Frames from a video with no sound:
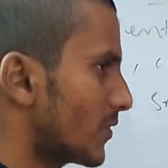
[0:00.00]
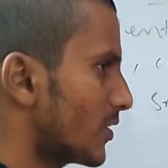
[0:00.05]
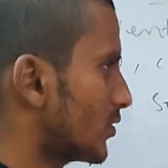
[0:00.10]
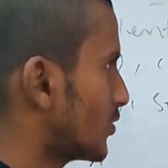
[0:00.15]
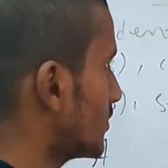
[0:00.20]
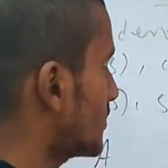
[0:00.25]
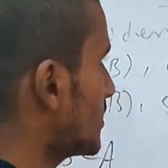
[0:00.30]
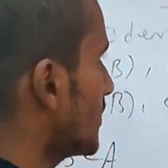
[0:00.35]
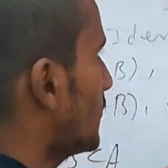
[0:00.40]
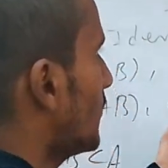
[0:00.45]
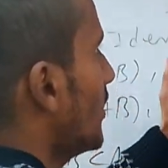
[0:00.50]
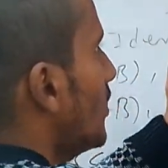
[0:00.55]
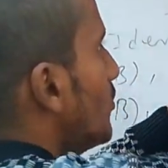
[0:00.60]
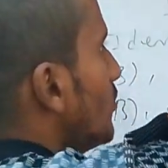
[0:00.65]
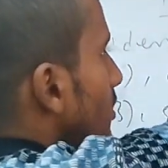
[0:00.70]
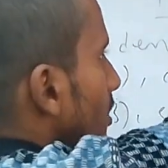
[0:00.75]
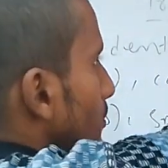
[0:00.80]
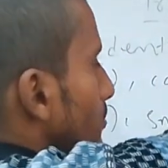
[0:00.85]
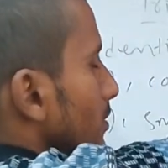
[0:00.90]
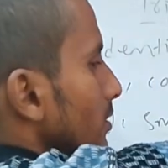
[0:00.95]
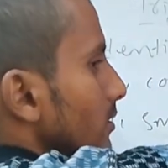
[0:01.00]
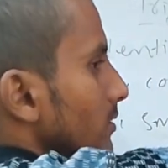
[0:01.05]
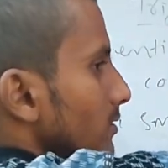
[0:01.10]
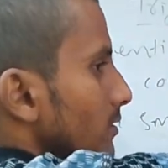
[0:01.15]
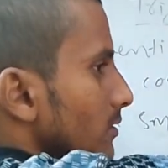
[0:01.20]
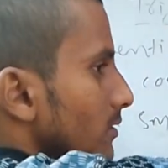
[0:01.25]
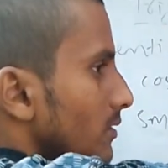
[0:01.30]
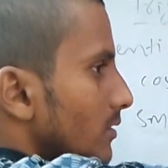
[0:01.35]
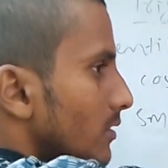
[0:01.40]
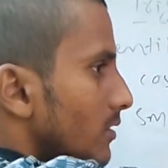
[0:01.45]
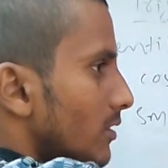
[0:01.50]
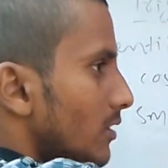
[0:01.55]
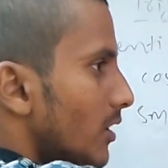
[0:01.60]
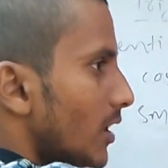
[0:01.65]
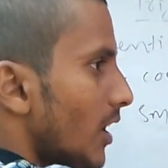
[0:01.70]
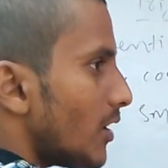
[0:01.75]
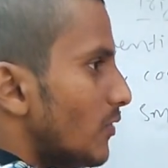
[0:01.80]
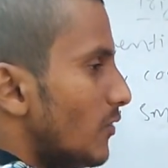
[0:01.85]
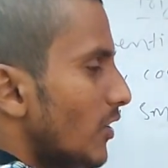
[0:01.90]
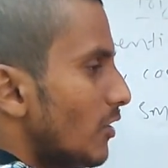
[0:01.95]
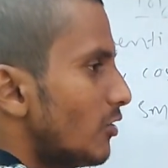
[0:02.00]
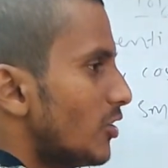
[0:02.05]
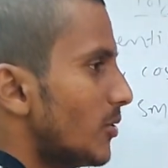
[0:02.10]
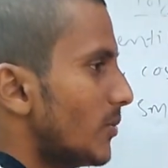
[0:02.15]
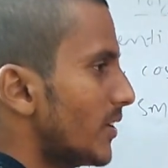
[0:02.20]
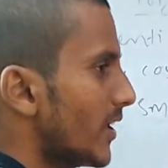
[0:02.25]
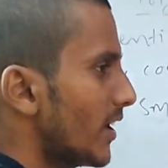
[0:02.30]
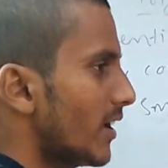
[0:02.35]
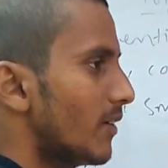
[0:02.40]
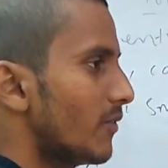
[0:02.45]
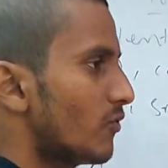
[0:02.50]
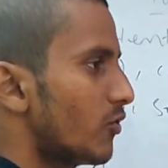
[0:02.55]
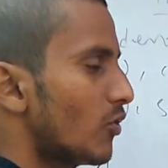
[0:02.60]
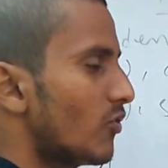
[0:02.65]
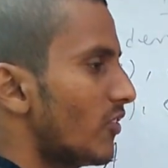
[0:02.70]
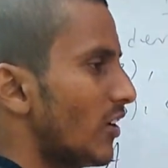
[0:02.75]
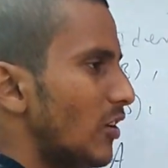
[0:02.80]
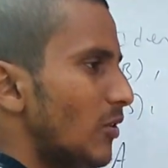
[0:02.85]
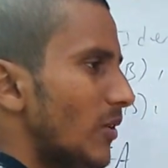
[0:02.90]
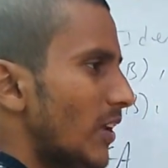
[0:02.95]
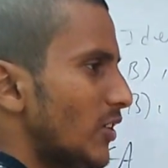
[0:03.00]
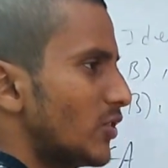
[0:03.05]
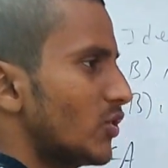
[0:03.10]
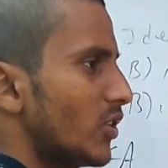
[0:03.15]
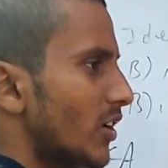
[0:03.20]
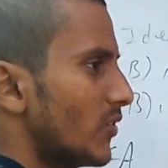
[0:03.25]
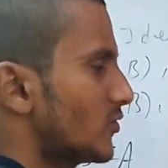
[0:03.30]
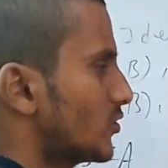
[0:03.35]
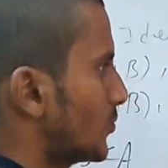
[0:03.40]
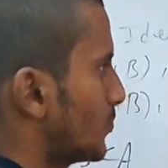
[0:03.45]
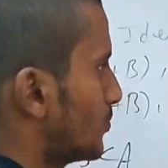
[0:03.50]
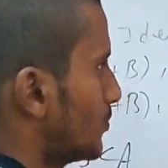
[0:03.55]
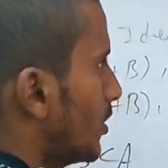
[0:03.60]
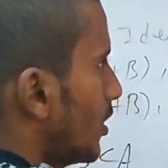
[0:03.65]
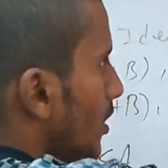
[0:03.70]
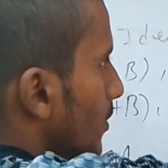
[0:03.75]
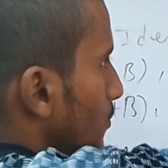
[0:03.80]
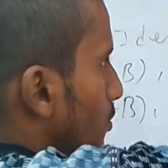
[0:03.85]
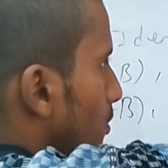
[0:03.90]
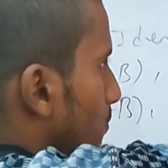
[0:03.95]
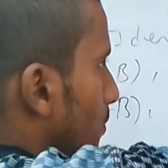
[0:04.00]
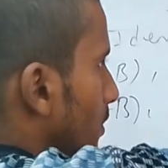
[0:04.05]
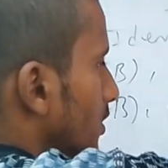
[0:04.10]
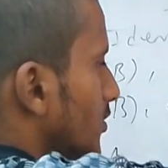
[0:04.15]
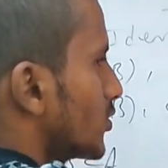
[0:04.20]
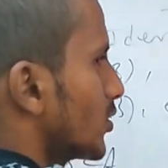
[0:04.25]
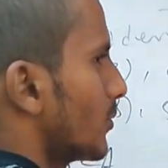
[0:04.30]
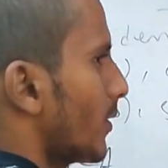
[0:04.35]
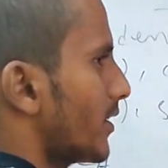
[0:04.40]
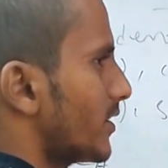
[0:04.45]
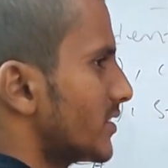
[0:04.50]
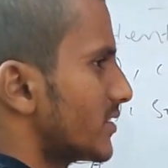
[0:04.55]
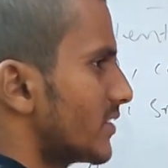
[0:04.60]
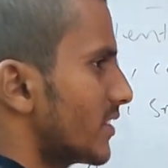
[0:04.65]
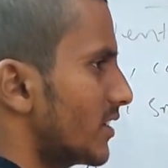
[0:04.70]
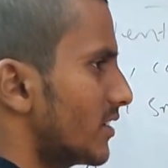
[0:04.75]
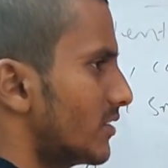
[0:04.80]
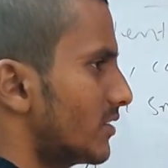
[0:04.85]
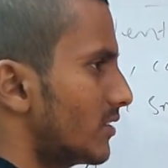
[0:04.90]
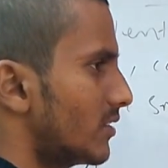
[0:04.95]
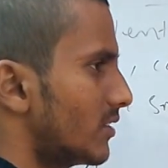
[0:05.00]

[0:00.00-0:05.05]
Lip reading: So it's a variable. And for variable, I don't have to put plus or minus there.